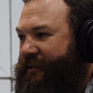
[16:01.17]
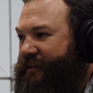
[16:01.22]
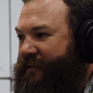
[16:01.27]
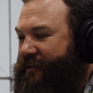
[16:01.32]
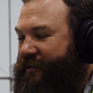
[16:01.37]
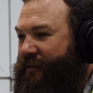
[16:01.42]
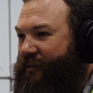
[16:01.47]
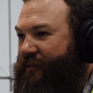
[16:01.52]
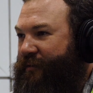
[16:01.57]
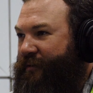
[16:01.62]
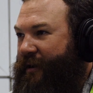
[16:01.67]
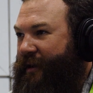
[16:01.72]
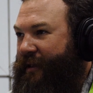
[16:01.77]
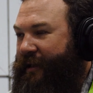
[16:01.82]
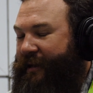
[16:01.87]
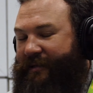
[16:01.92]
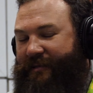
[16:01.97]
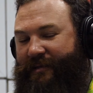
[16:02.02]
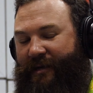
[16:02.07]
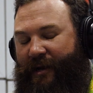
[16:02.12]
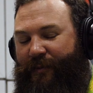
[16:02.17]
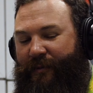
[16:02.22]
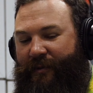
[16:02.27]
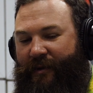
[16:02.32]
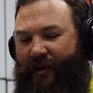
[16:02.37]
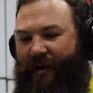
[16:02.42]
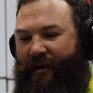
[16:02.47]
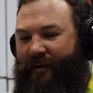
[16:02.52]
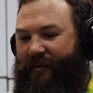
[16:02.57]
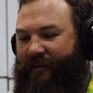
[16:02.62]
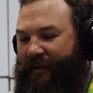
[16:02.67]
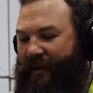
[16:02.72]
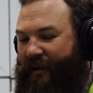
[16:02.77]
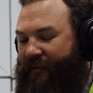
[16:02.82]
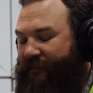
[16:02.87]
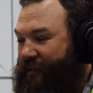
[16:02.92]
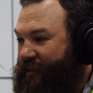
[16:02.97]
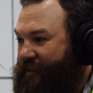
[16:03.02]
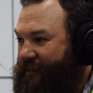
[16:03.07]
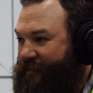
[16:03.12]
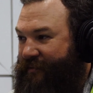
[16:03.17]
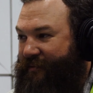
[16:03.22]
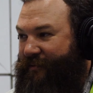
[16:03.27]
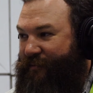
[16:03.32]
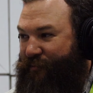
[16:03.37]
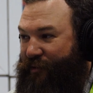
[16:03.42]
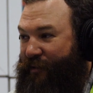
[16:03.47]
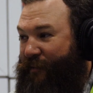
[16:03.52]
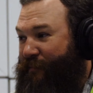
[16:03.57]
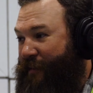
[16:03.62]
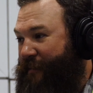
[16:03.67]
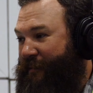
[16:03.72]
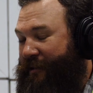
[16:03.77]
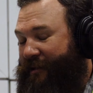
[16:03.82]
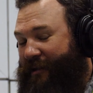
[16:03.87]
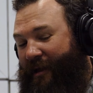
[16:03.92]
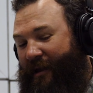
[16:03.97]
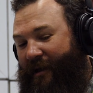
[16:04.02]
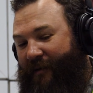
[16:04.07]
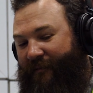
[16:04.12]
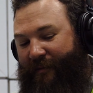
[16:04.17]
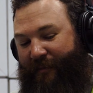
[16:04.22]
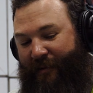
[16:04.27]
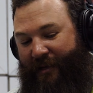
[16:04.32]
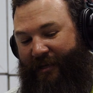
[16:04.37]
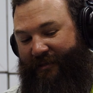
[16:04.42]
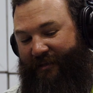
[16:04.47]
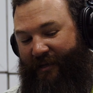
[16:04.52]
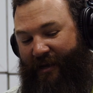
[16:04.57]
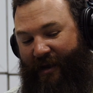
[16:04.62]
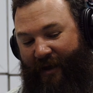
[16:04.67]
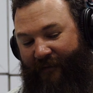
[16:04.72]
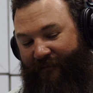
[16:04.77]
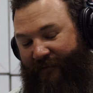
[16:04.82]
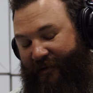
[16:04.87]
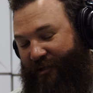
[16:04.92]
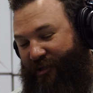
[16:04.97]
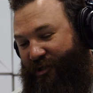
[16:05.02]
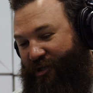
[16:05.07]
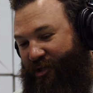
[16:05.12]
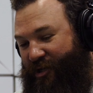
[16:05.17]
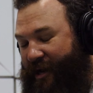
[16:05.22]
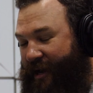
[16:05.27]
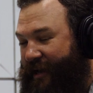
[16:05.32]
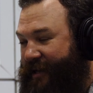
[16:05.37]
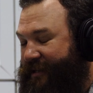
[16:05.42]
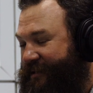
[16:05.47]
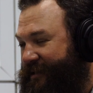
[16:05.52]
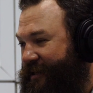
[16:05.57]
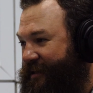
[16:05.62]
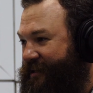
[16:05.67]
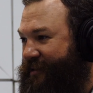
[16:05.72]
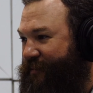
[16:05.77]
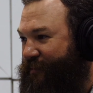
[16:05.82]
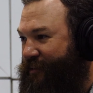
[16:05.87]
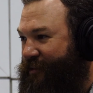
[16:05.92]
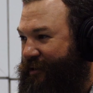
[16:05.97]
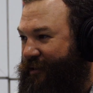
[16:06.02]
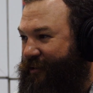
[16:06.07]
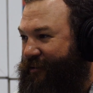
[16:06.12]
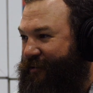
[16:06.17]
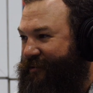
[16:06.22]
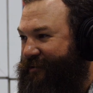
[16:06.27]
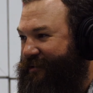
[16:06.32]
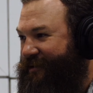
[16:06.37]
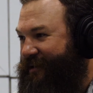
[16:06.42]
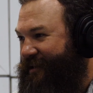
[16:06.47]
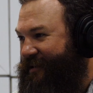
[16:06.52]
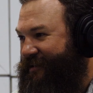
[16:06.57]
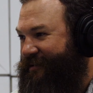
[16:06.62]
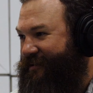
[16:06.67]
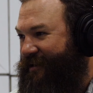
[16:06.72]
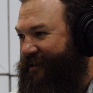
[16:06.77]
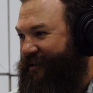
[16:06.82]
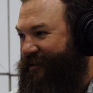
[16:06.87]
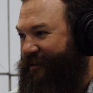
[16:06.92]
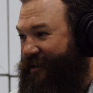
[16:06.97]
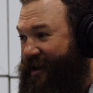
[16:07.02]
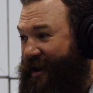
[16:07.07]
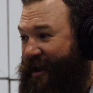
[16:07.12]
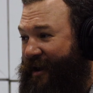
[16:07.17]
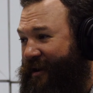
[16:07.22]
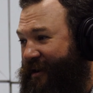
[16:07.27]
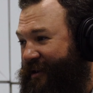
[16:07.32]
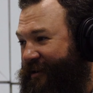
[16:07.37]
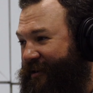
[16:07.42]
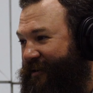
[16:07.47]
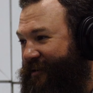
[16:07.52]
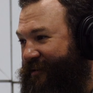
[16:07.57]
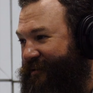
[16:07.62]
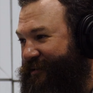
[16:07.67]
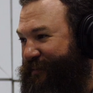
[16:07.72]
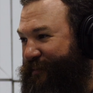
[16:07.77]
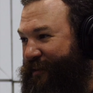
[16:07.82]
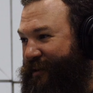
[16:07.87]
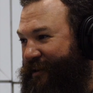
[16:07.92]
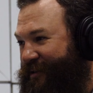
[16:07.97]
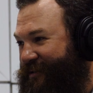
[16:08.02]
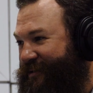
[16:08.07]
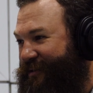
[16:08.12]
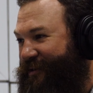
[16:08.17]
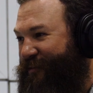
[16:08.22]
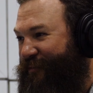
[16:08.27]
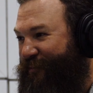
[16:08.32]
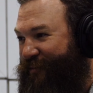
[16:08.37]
So I like stopping there. They have it made me think of it because they have this giant section with all those things that are not hot dogs, but also